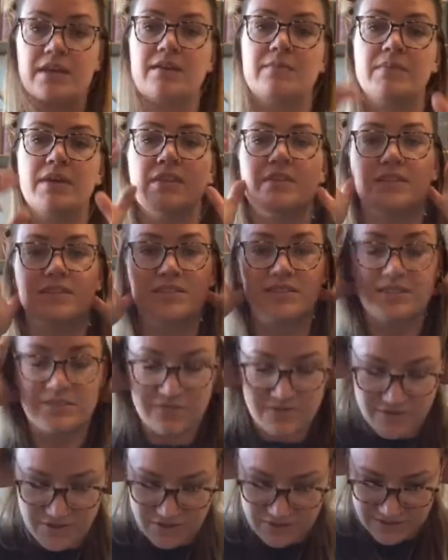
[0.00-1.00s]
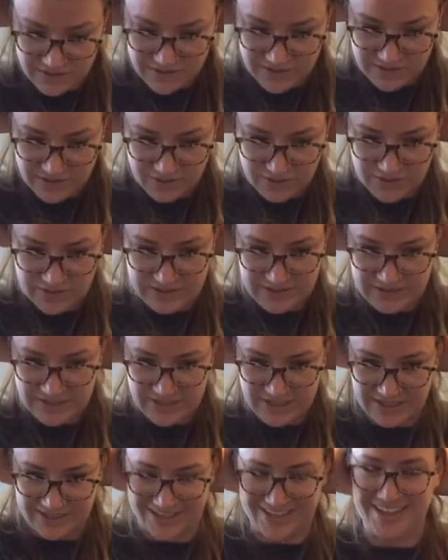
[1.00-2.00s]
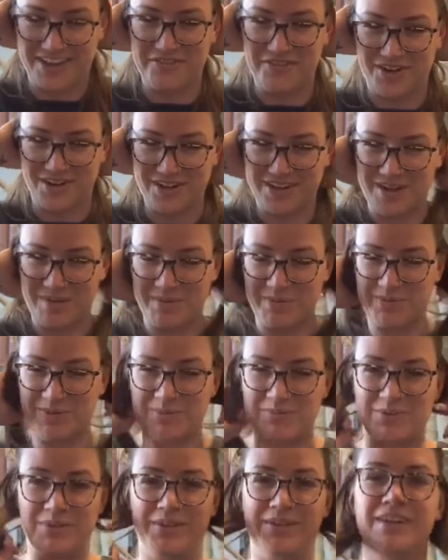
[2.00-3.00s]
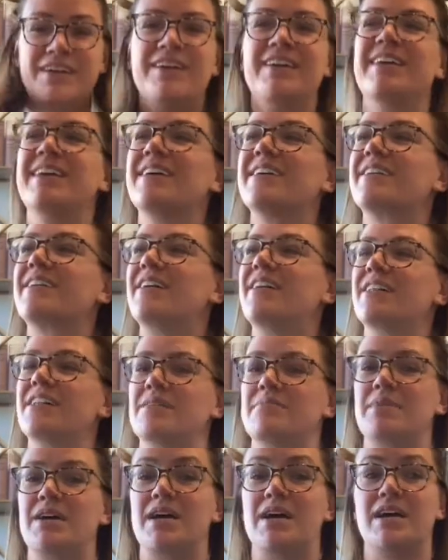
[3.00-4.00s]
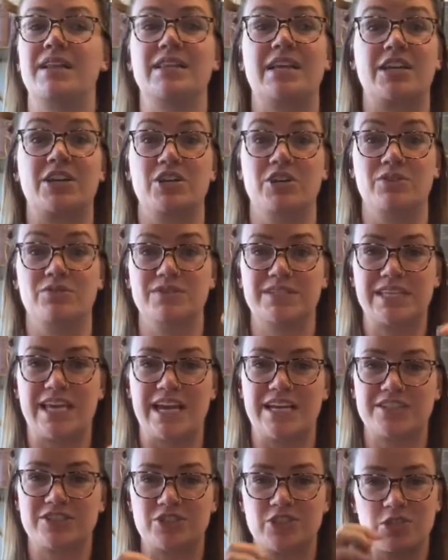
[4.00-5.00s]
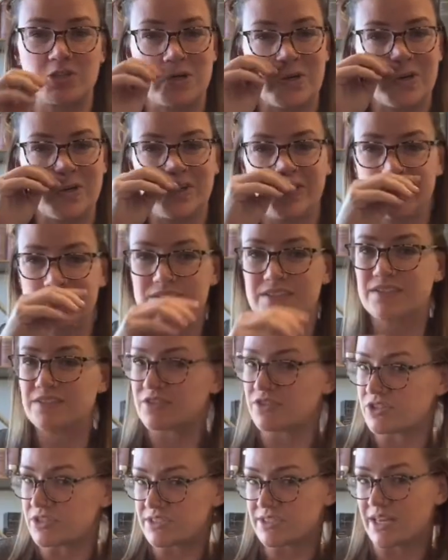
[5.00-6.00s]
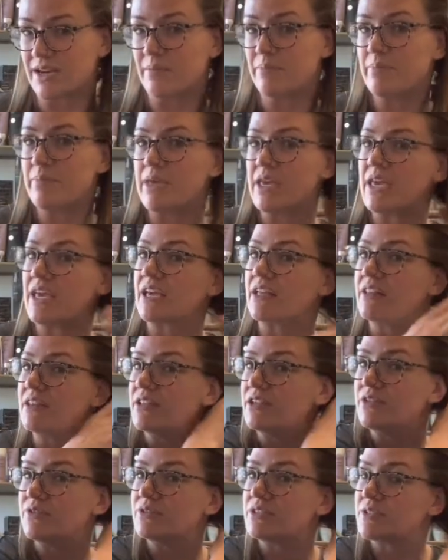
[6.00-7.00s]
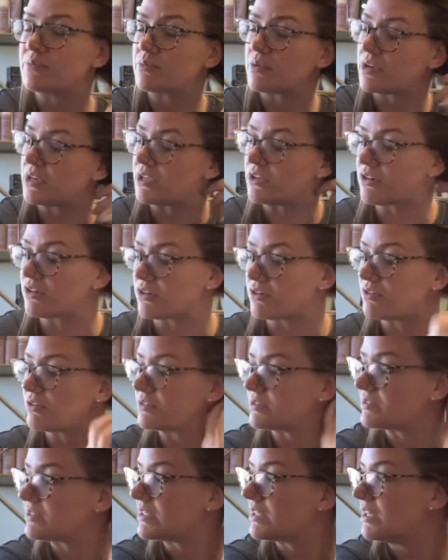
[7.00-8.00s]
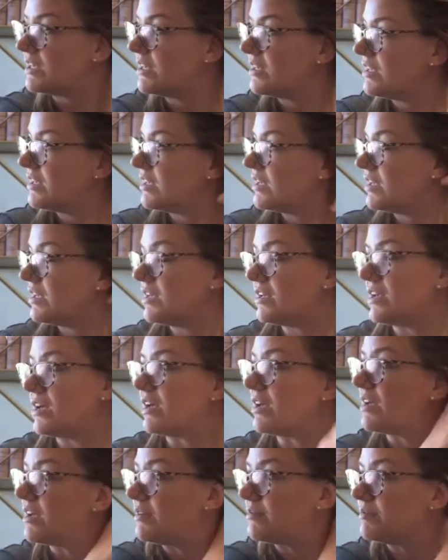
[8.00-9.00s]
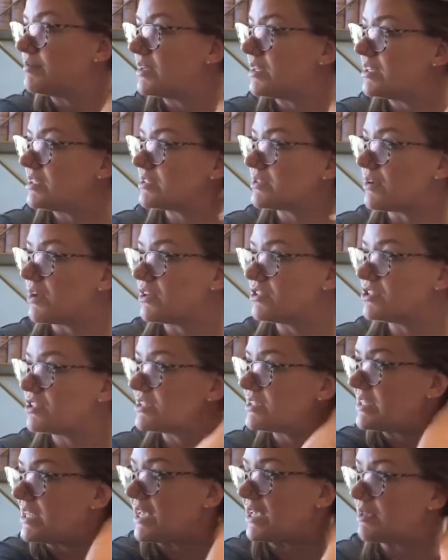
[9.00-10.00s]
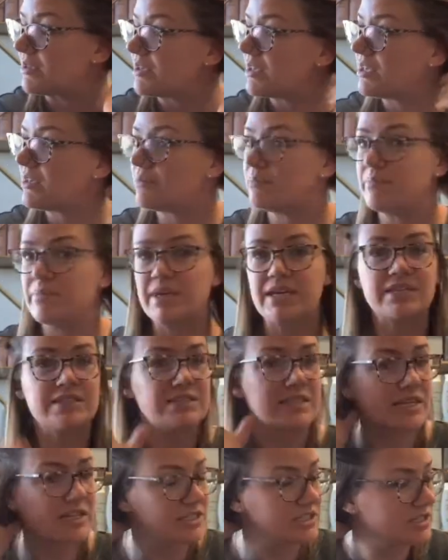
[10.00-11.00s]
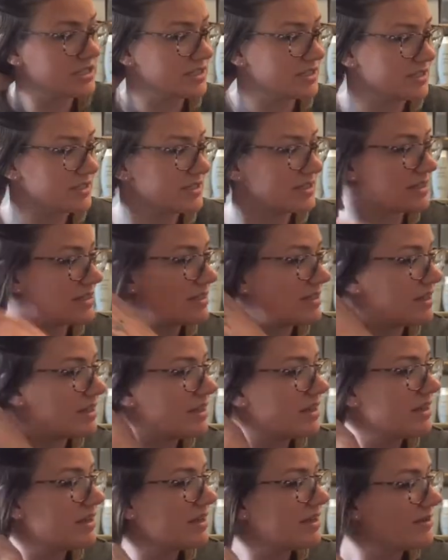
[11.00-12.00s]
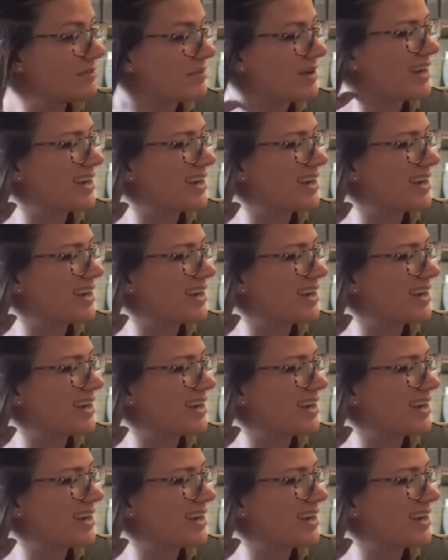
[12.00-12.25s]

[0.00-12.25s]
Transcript: And this is for those loose, like I've heard a couple people call them like newscaster curls. So just kind of big, loose, pretty curls. So I'll just take big sections. My